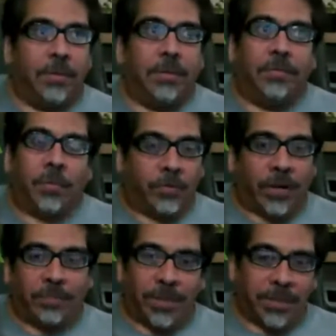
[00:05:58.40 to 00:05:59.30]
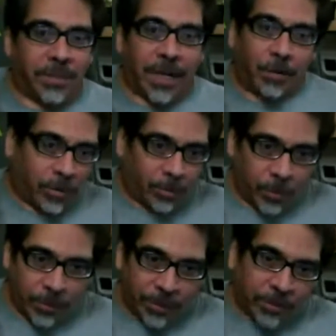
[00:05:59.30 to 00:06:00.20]
45 minutes an hour in the
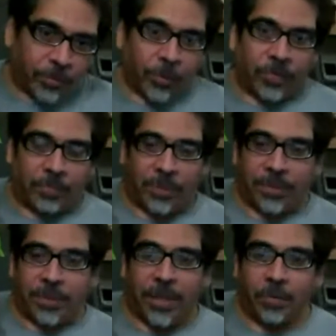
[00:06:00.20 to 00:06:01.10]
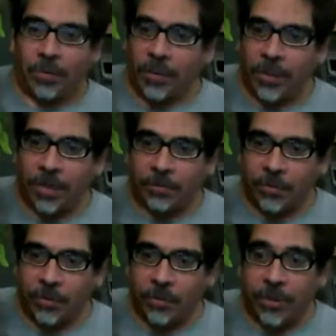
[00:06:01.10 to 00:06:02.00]
morning and 45 minutes an hour in the
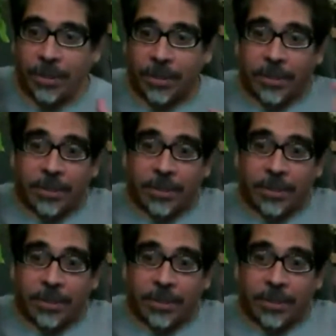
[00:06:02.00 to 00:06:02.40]
afternoon, and